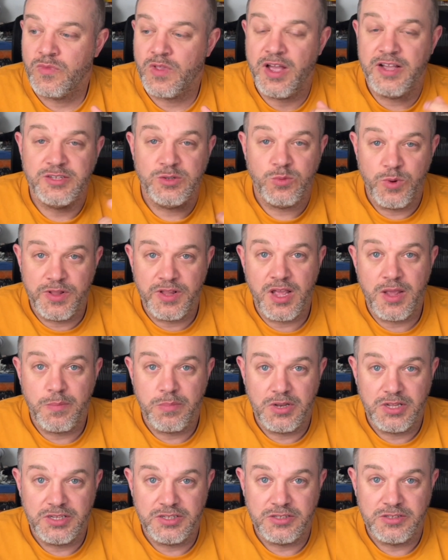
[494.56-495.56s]
as and when they
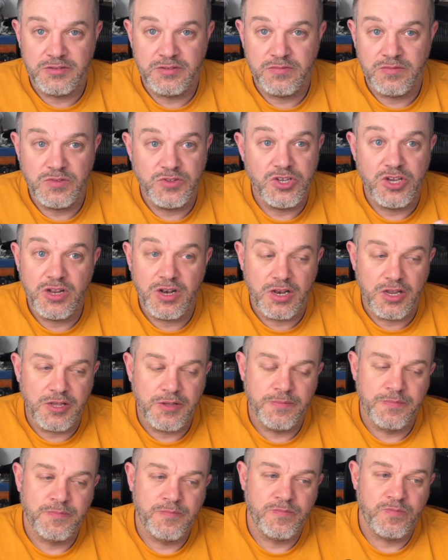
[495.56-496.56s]
please internally.
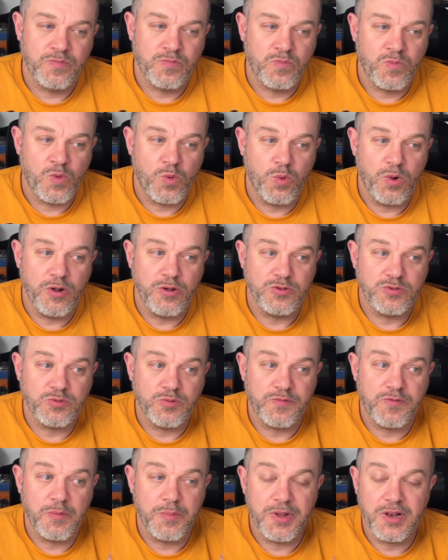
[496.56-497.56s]
Whereas
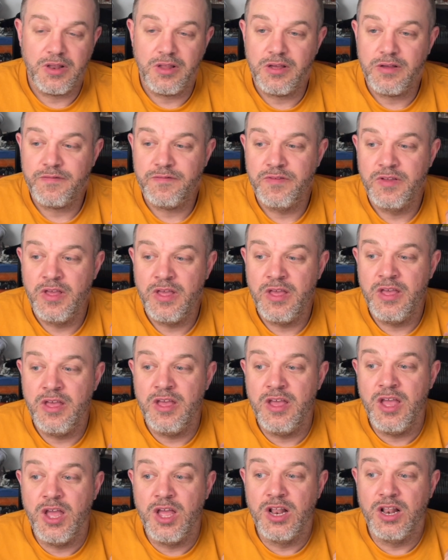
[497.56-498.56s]
with the Middle-earth
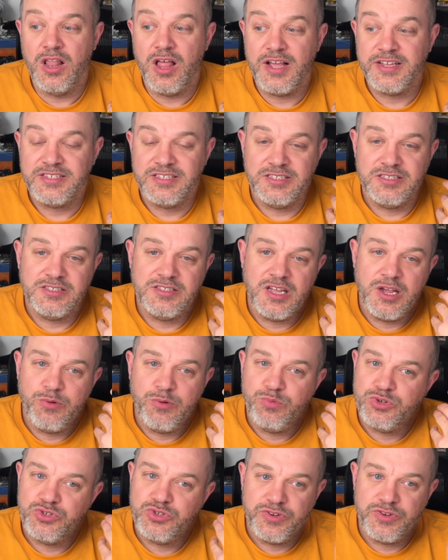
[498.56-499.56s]
license, they're
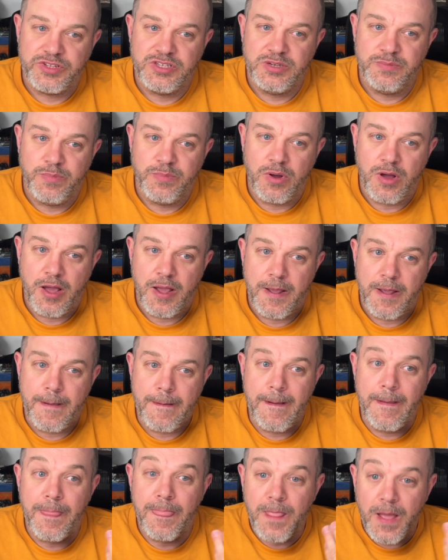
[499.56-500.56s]
restricted by
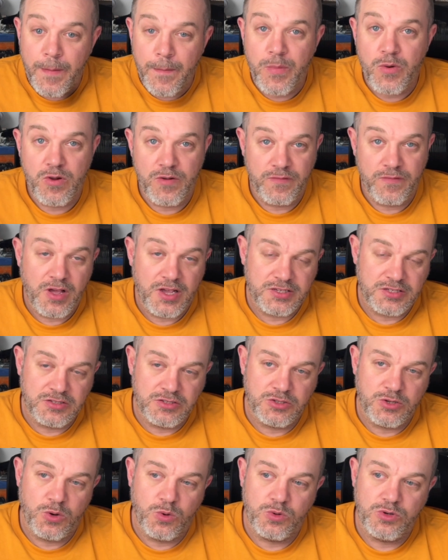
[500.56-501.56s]
a number of
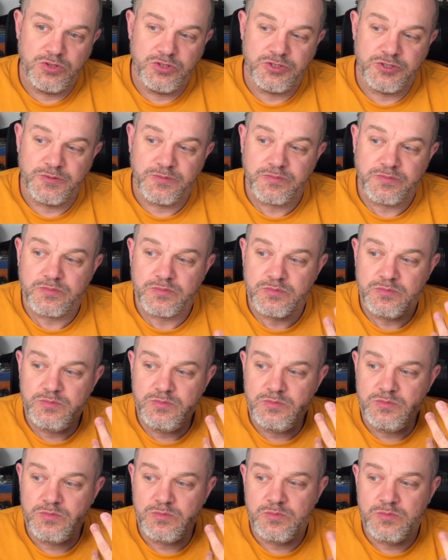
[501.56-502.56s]
license holders
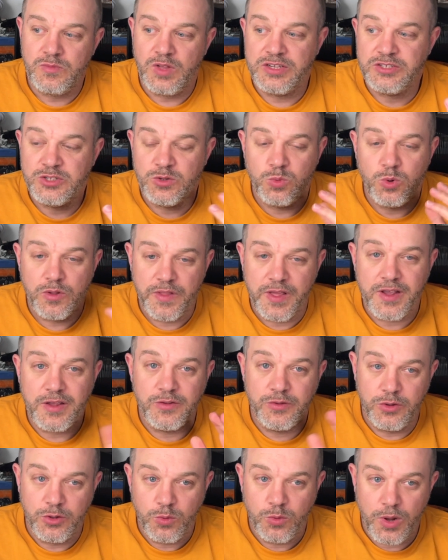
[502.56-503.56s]
as to what they can
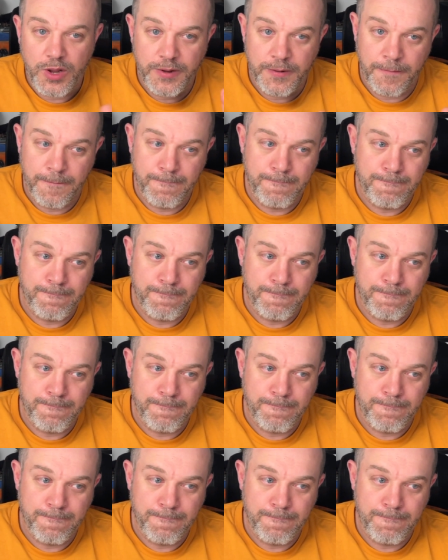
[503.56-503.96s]
do when.